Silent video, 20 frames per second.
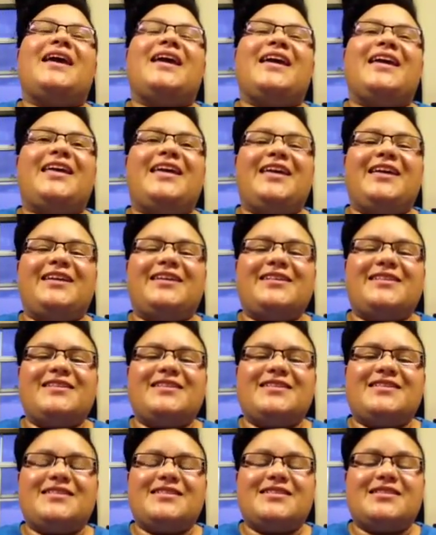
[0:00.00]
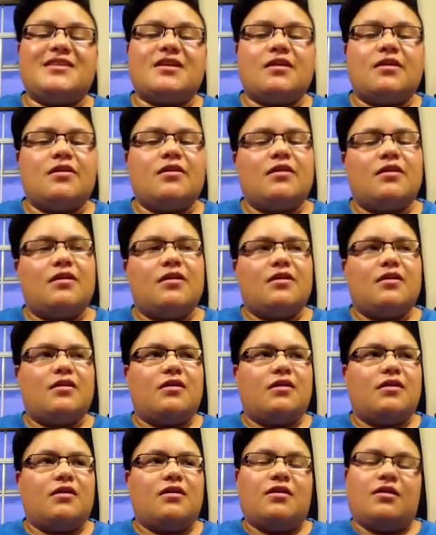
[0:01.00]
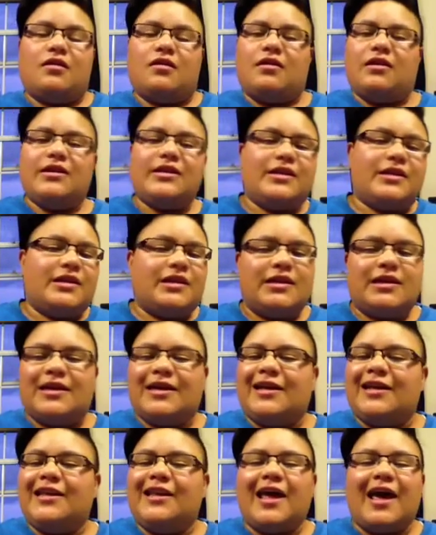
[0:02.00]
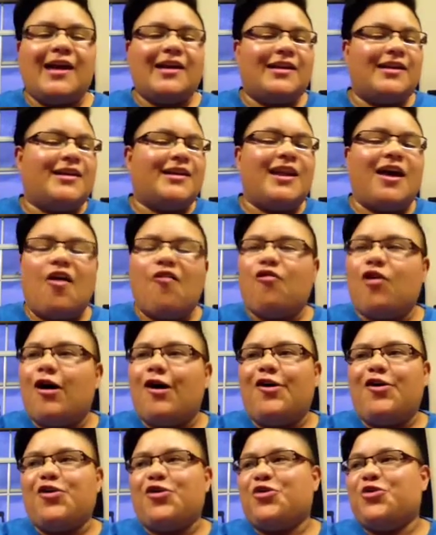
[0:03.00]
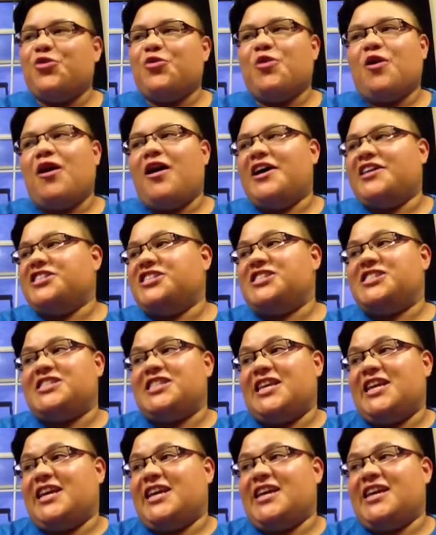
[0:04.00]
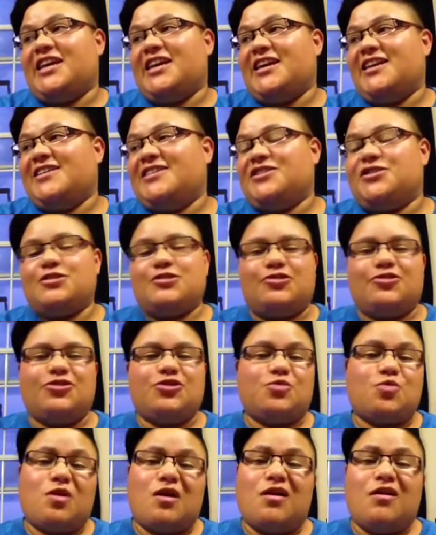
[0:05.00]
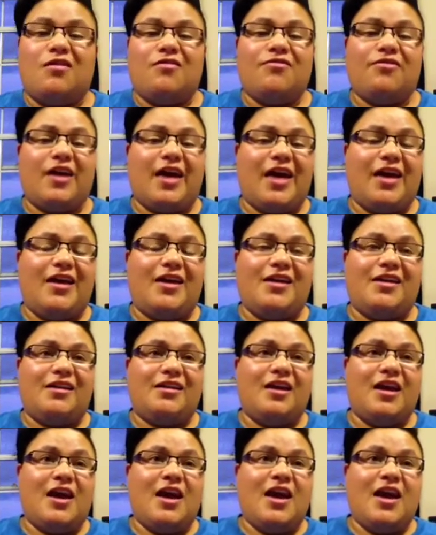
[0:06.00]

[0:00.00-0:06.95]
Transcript: is a Latin lover who I just think is so suave, and